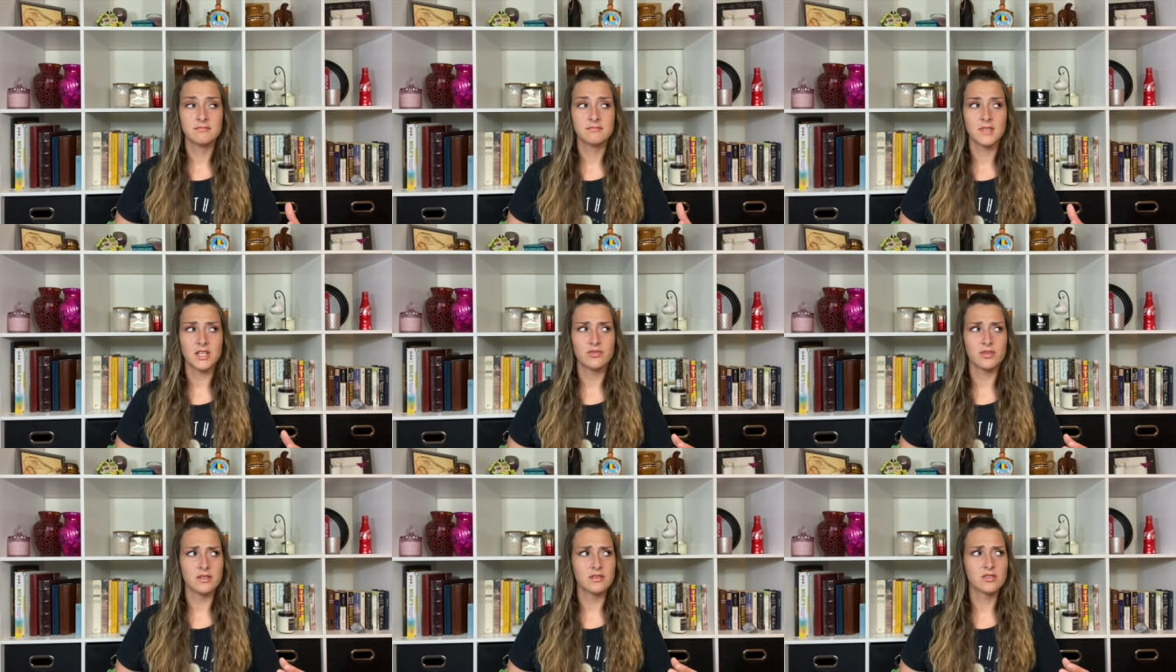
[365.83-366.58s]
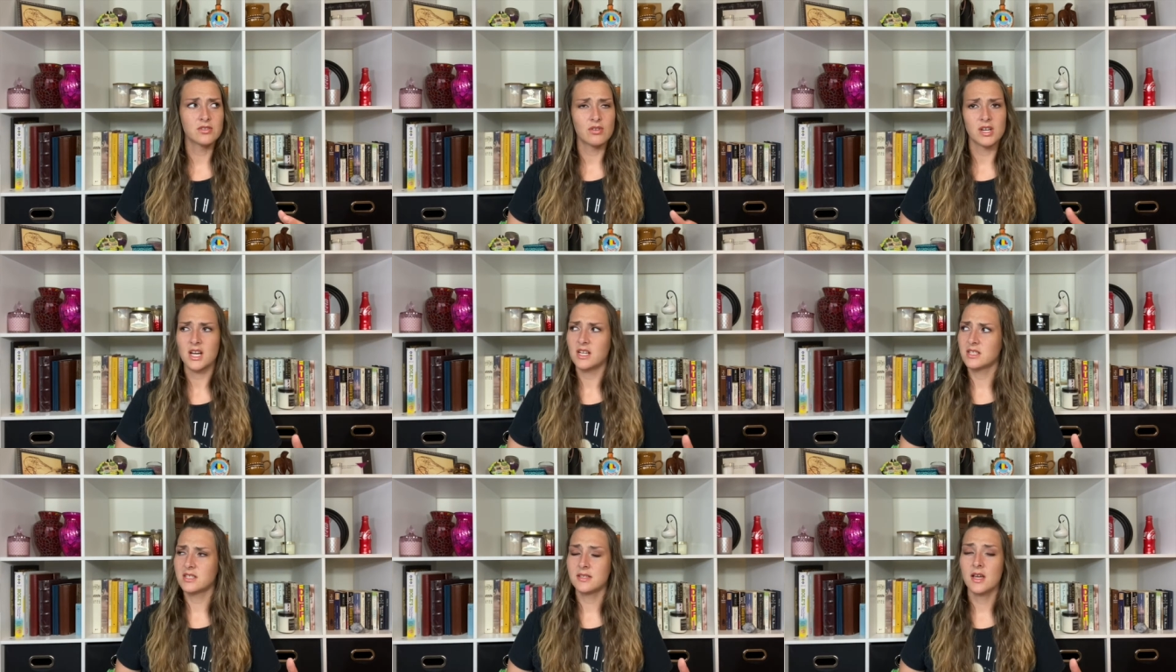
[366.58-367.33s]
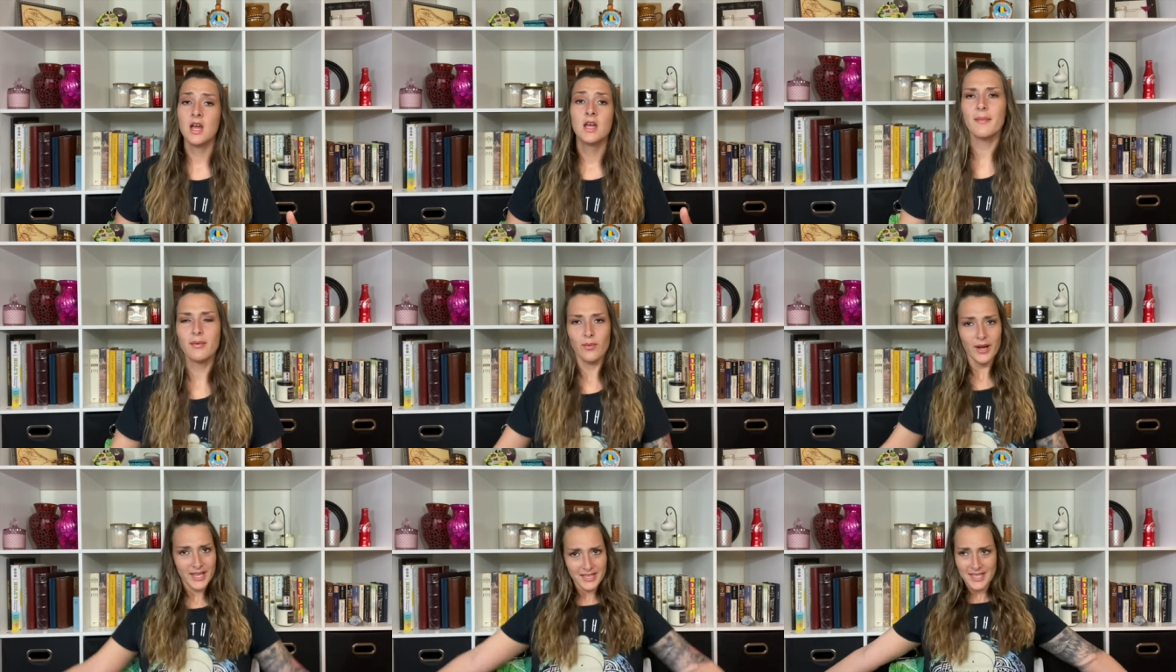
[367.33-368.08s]
the drills or cuts why
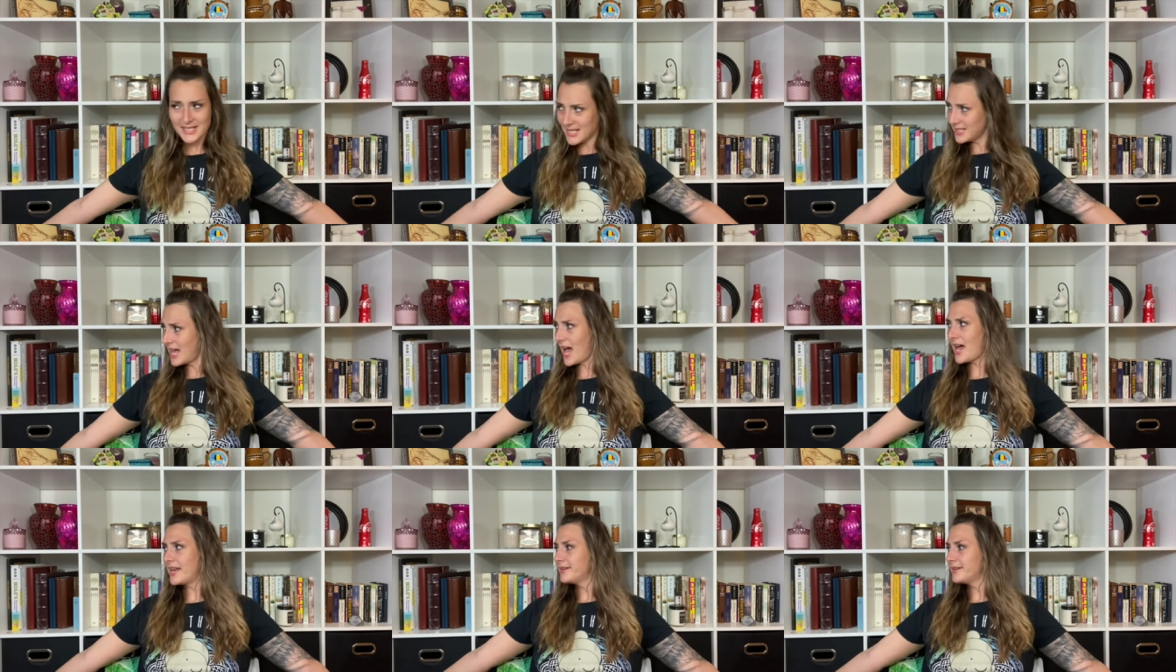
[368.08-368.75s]
can not I say that